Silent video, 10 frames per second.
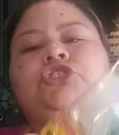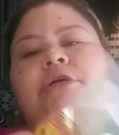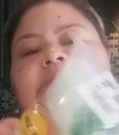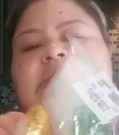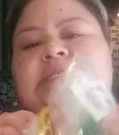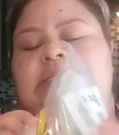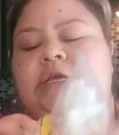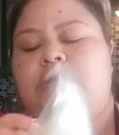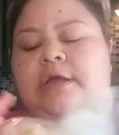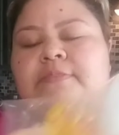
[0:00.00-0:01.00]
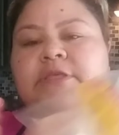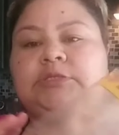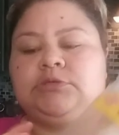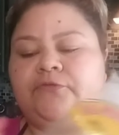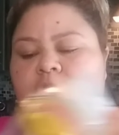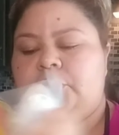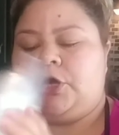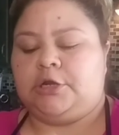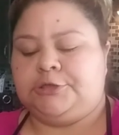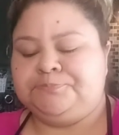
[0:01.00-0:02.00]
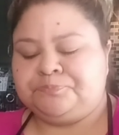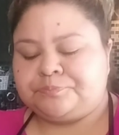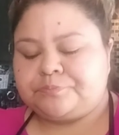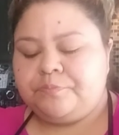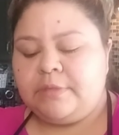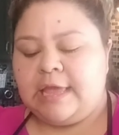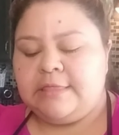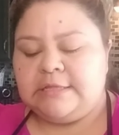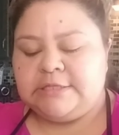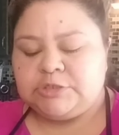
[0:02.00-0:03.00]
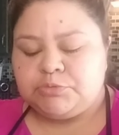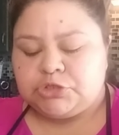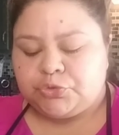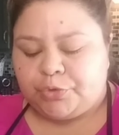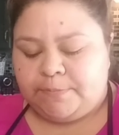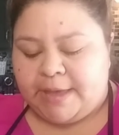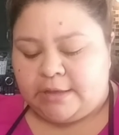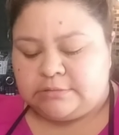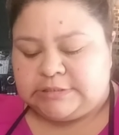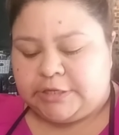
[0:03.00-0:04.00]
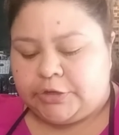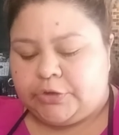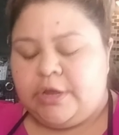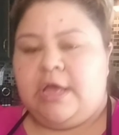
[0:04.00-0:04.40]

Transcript: drumsticks here, and this was for $1. And then this was 3 pounds here,